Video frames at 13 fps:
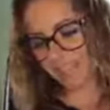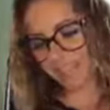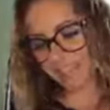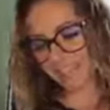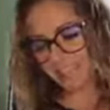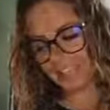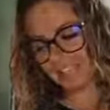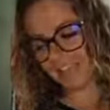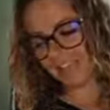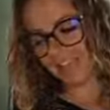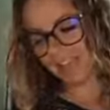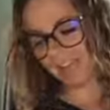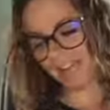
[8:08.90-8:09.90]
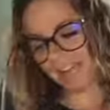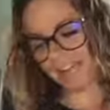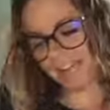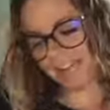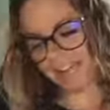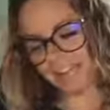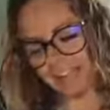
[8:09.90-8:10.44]

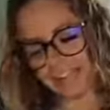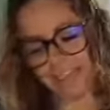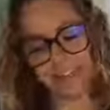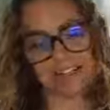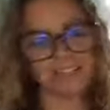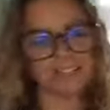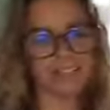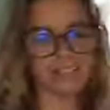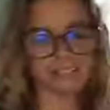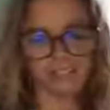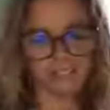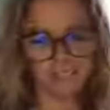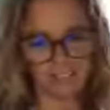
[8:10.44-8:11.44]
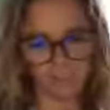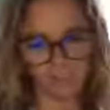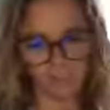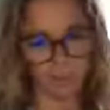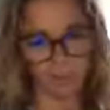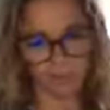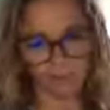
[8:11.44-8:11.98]
And this isn't done in an
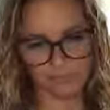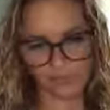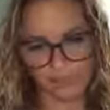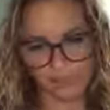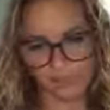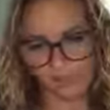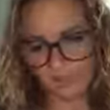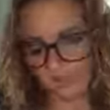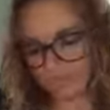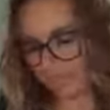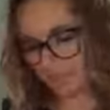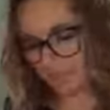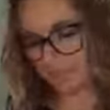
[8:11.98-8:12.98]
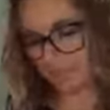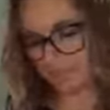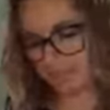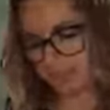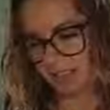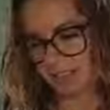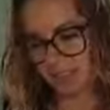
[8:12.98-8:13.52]
oppressive way.
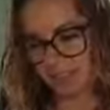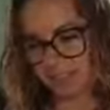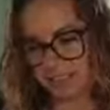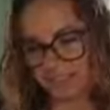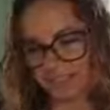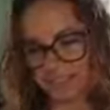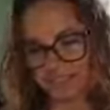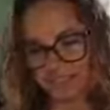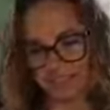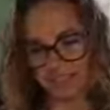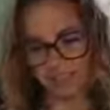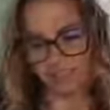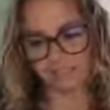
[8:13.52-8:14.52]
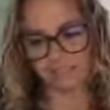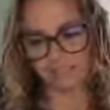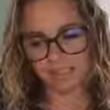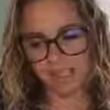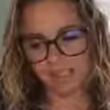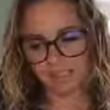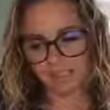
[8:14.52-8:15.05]
It's
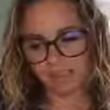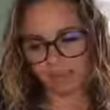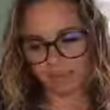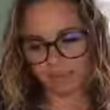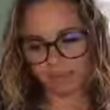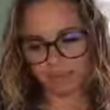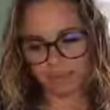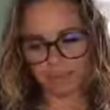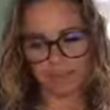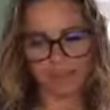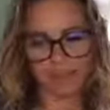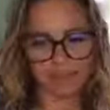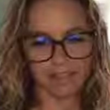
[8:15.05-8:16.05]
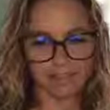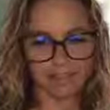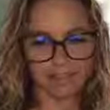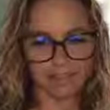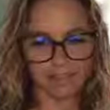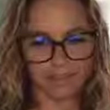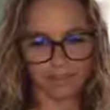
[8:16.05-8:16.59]
done because
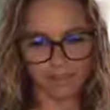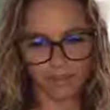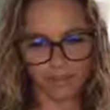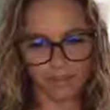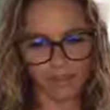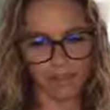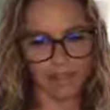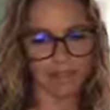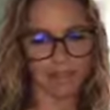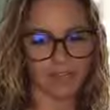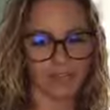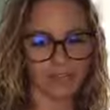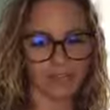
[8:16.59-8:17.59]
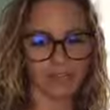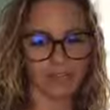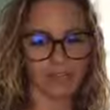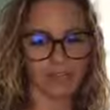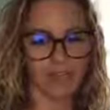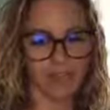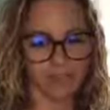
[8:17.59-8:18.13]
we
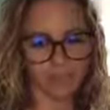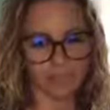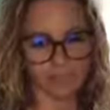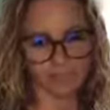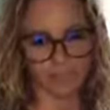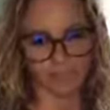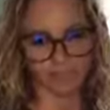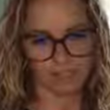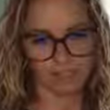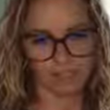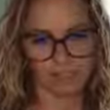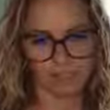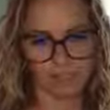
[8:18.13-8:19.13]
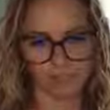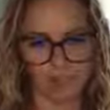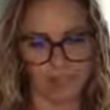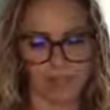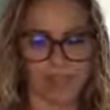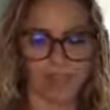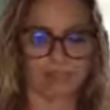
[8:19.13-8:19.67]
know how to contain our
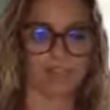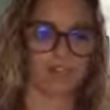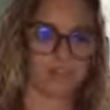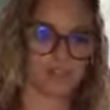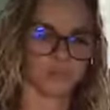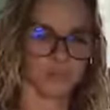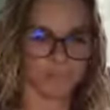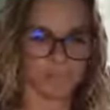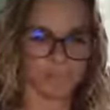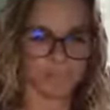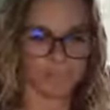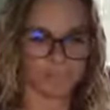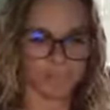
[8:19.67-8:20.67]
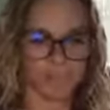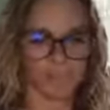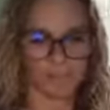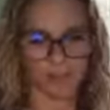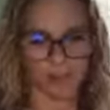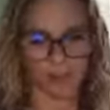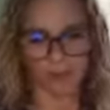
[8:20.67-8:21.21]
sexuality and use it
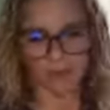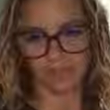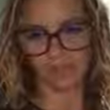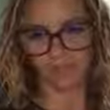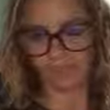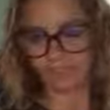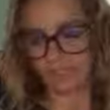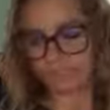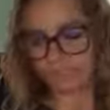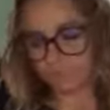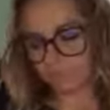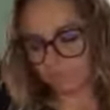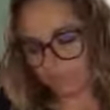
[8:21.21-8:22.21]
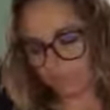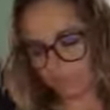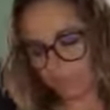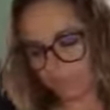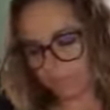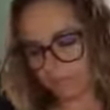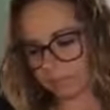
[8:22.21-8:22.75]
for our benefits.
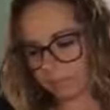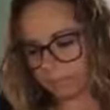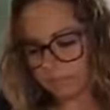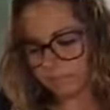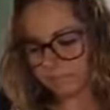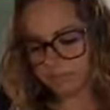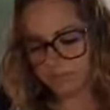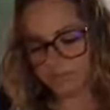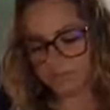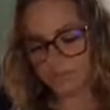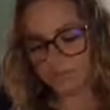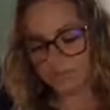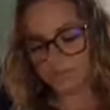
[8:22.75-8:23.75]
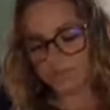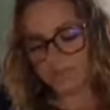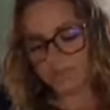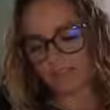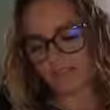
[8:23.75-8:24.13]
So the